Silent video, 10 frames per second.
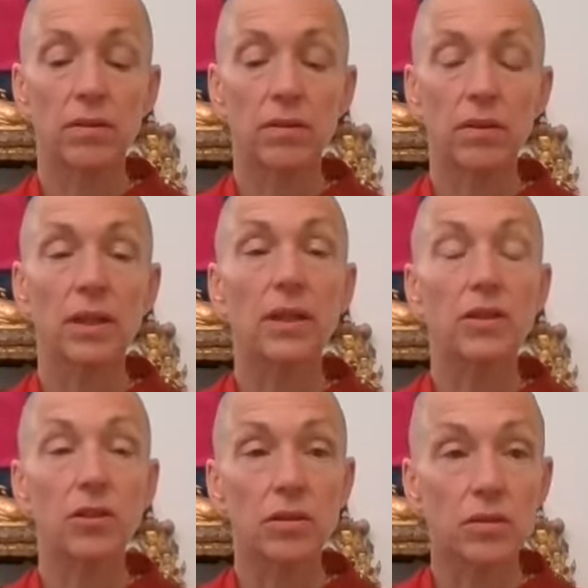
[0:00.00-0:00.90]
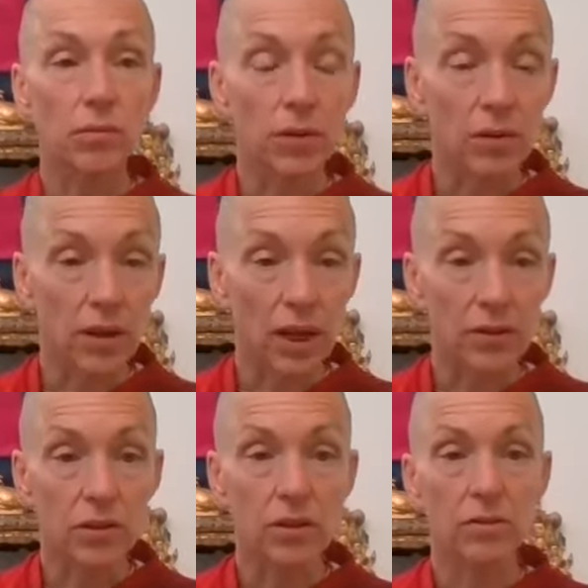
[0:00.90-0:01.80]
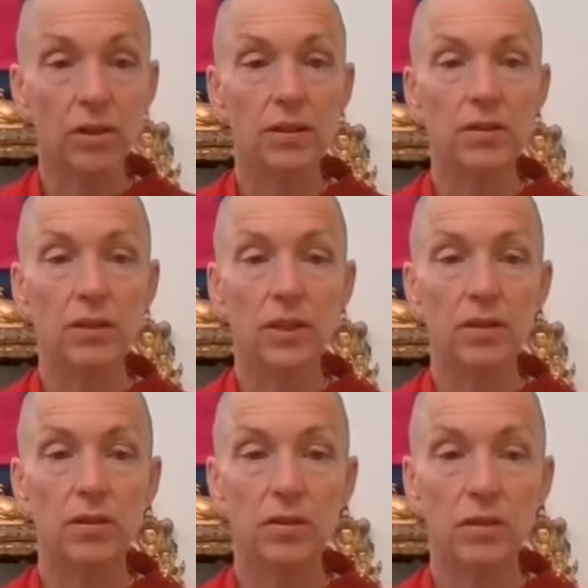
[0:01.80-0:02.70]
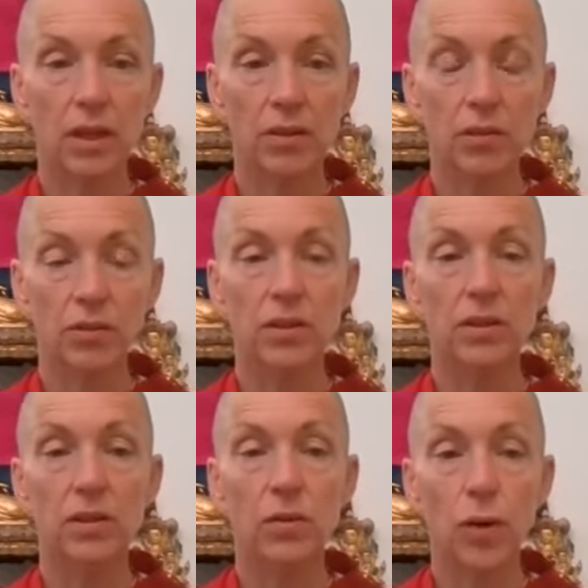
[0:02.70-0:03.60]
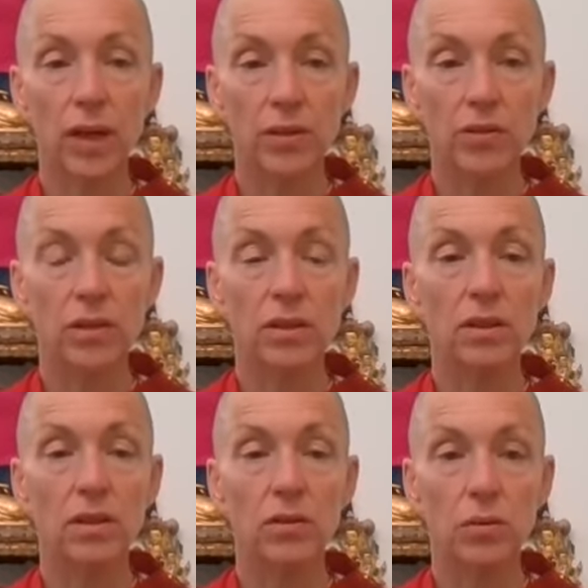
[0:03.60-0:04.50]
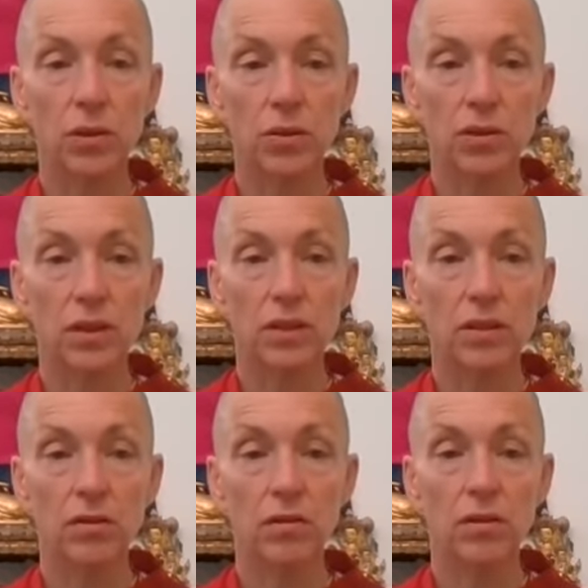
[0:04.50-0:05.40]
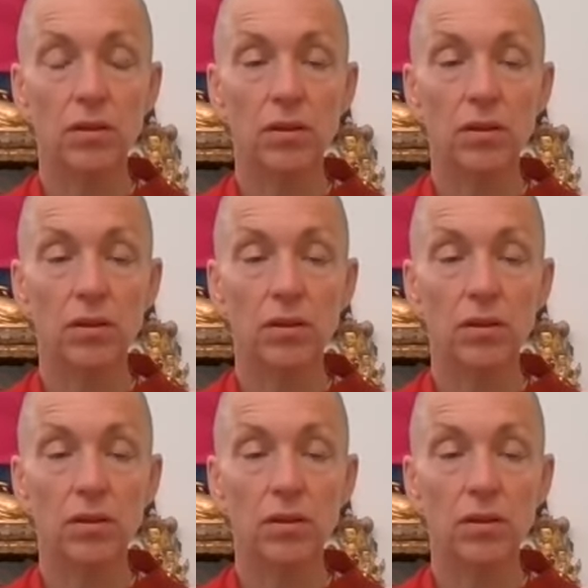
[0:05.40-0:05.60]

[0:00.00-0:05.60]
connection with your outer surroundings, how you're sitting, where you're sitting, what you're sitting on,